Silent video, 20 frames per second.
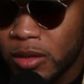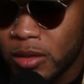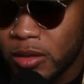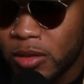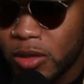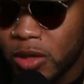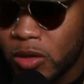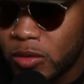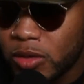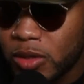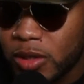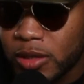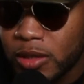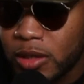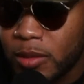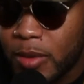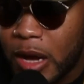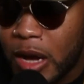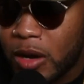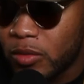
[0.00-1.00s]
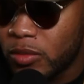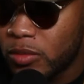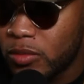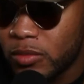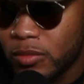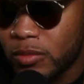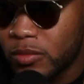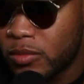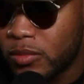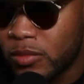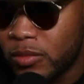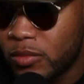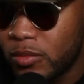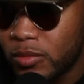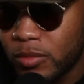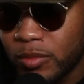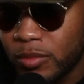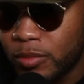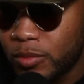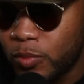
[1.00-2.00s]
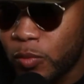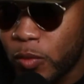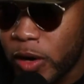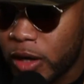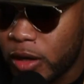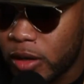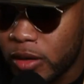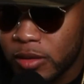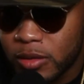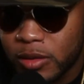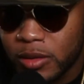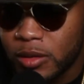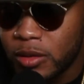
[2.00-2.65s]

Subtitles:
it's just about records,